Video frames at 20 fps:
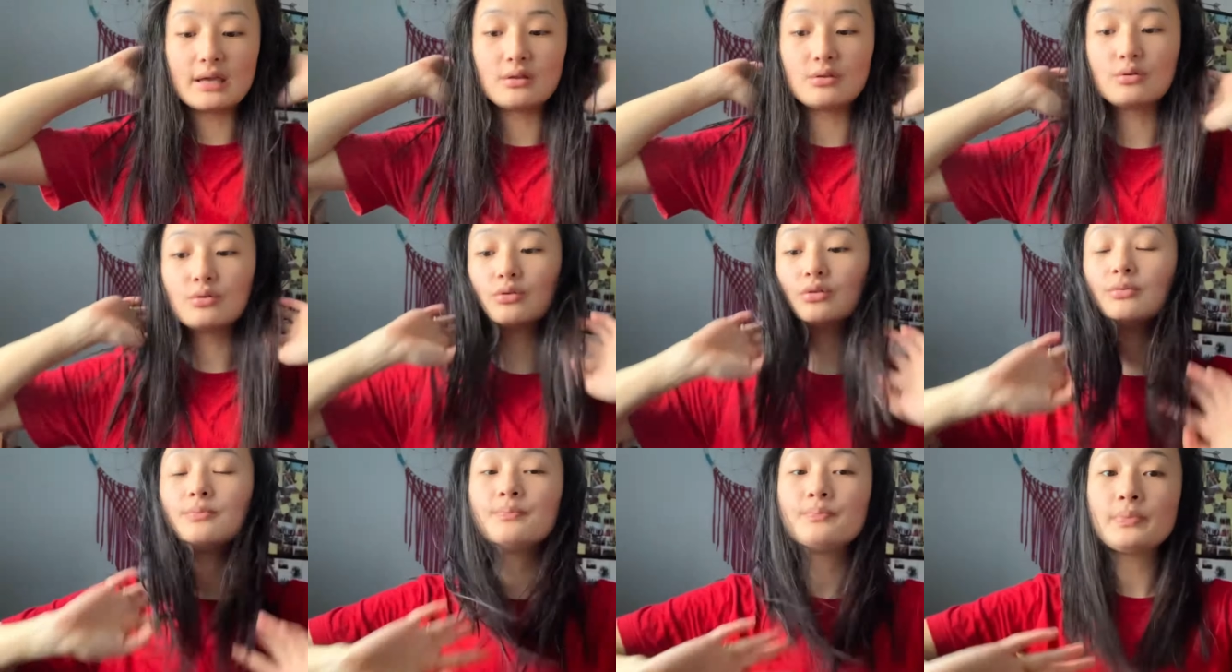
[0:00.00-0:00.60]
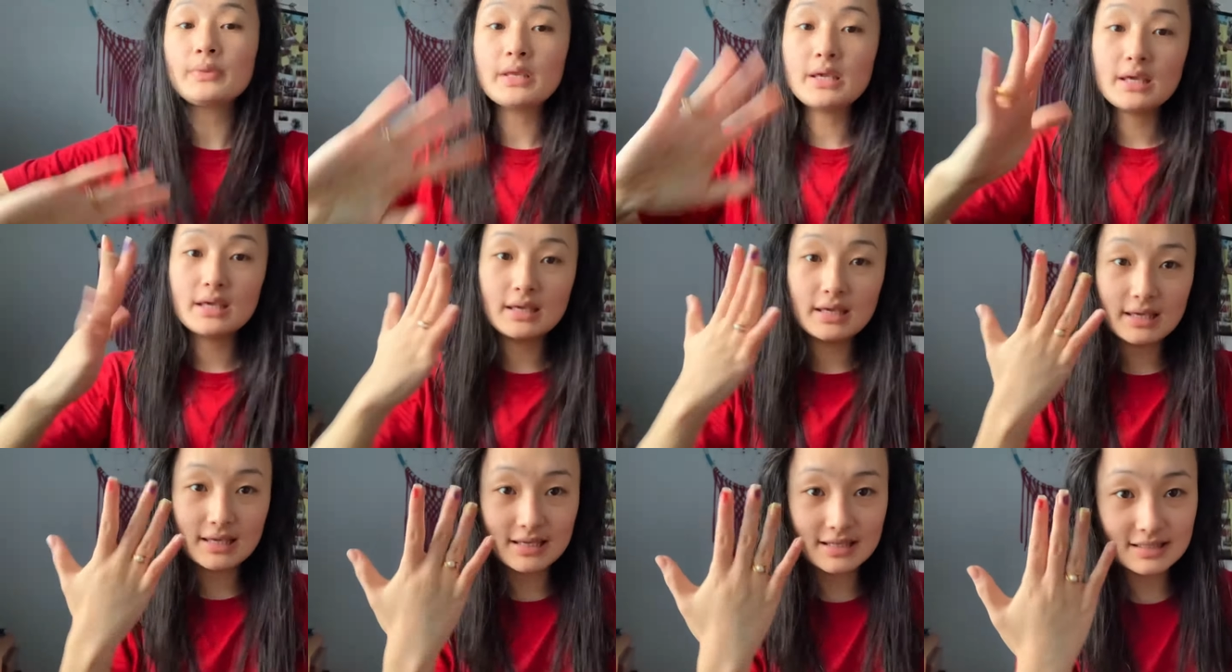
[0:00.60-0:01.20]
though
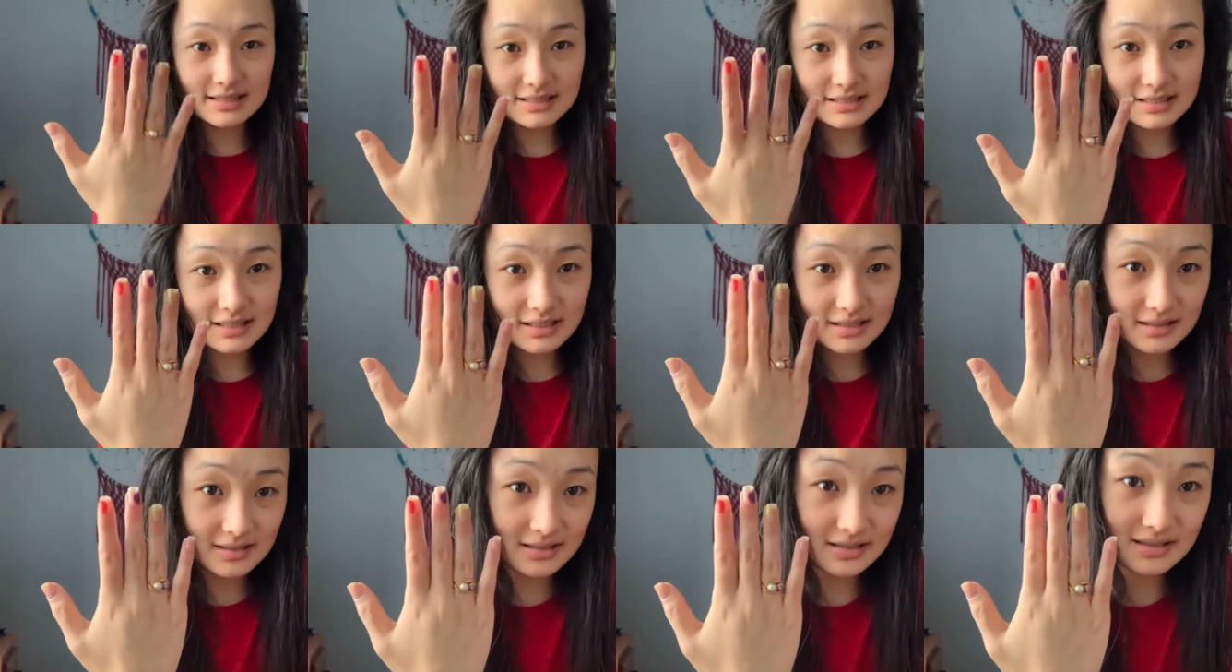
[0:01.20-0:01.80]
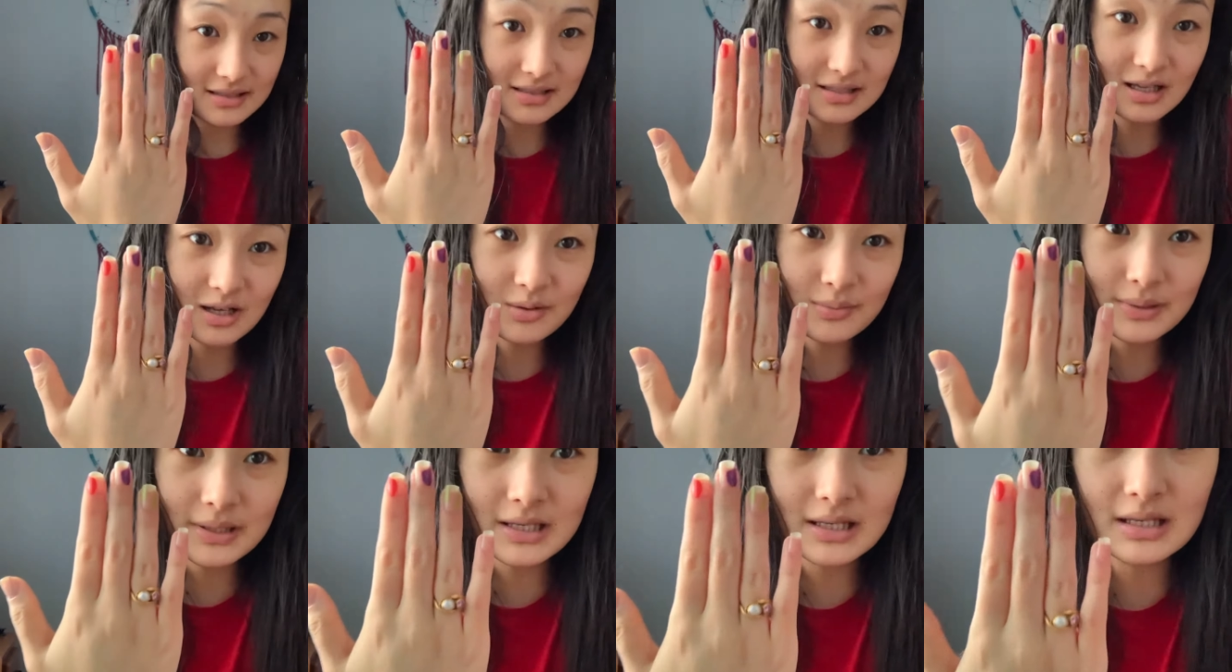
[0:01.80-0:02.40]
and yeah this is how
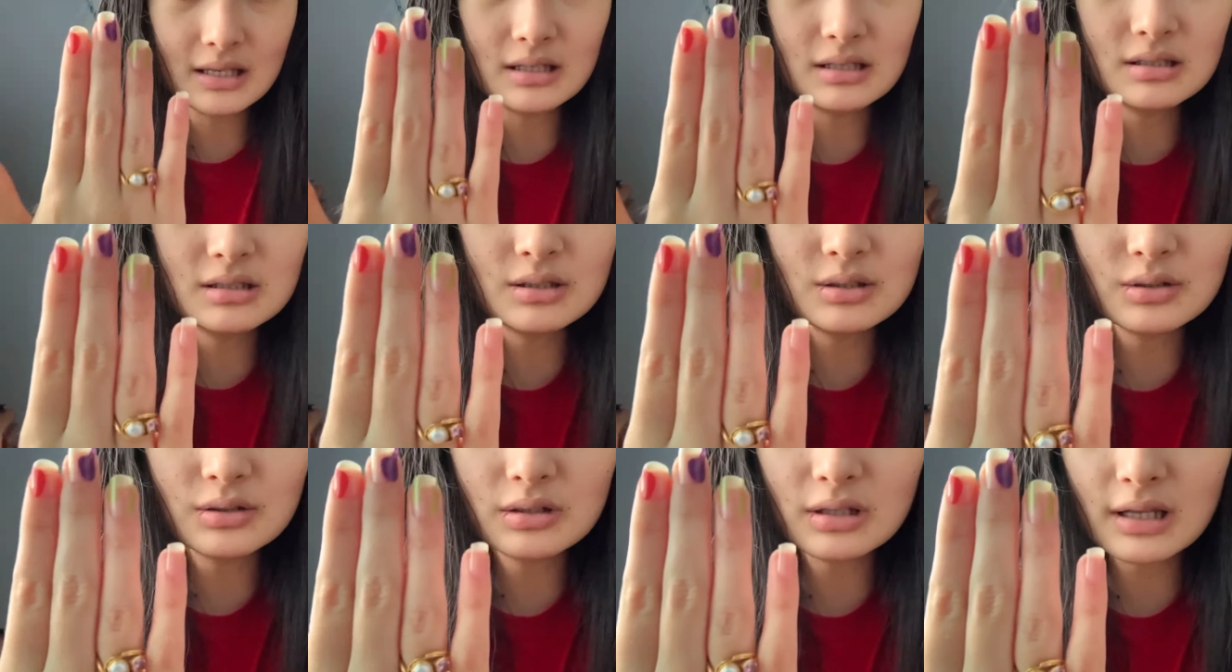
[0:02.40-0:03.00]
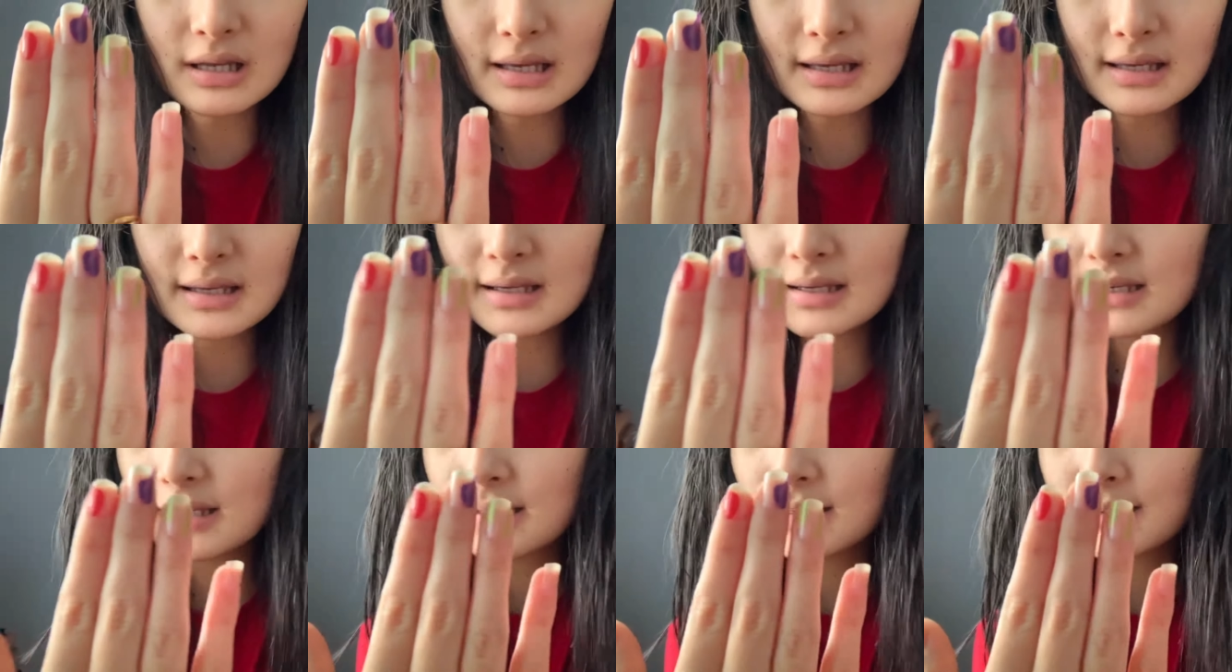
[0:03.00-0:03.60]
my nails look
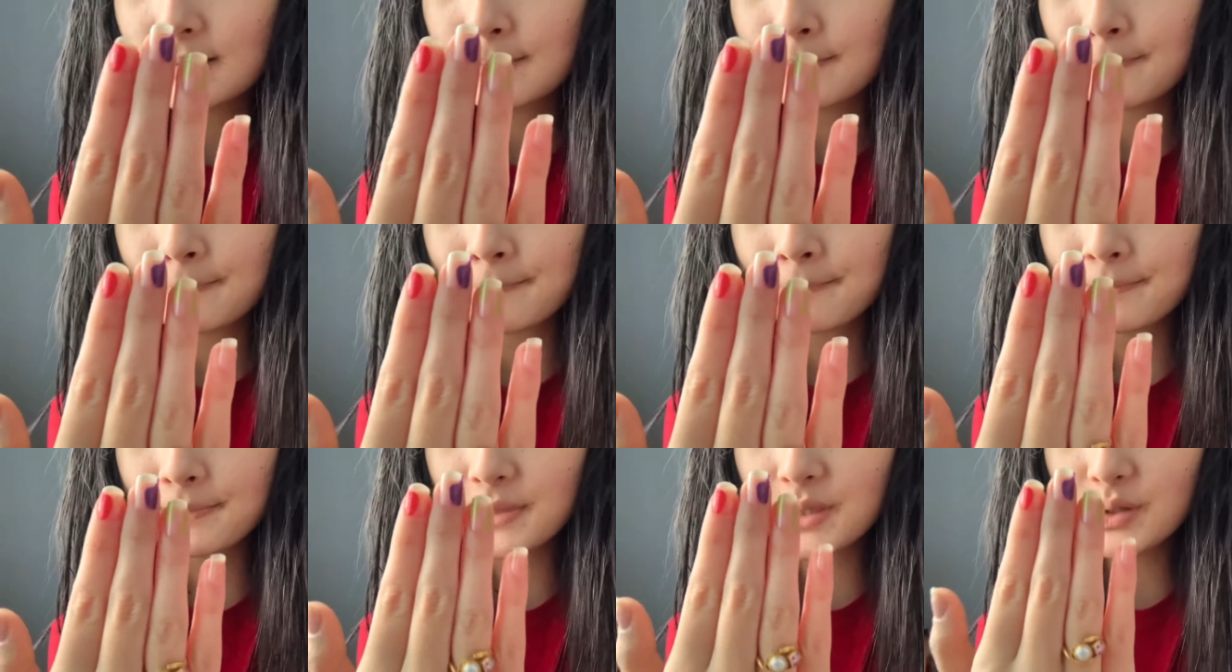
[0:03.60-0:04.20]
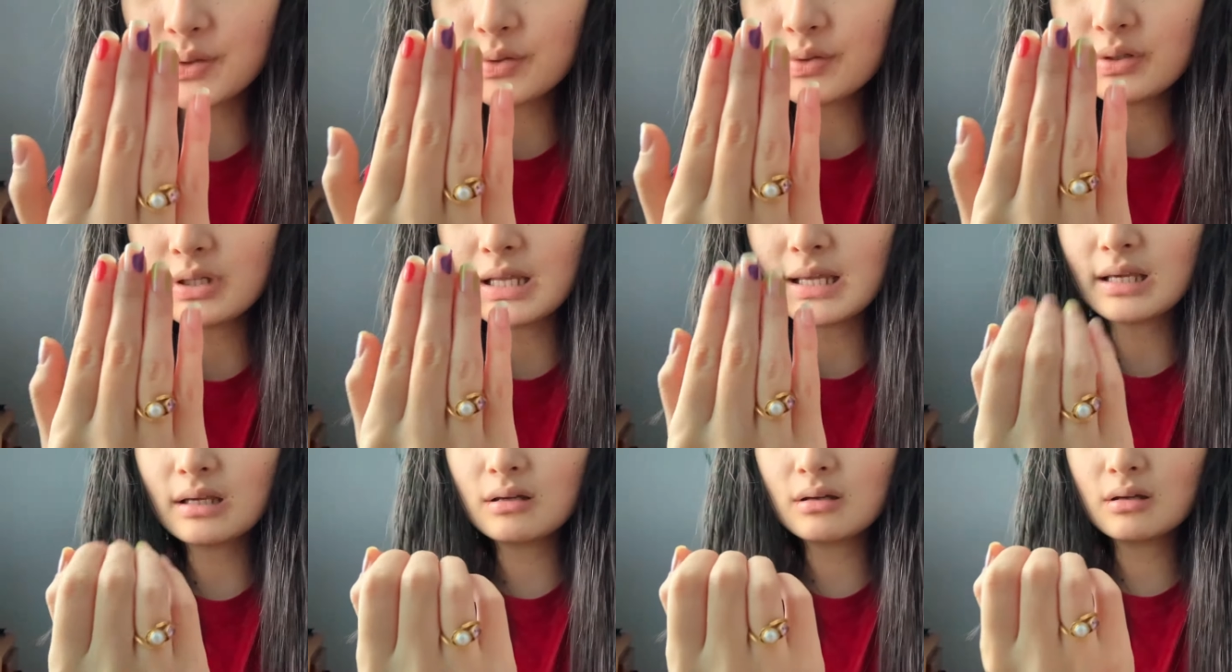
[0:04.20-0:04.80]
like you know
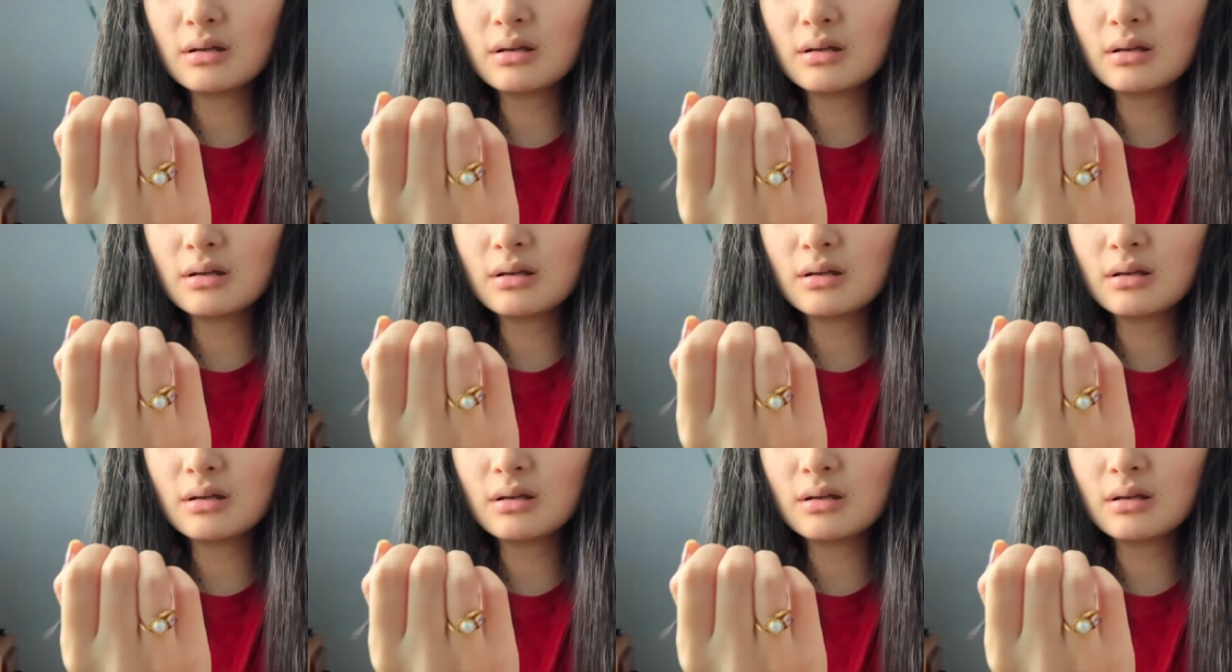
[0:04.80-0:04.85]
like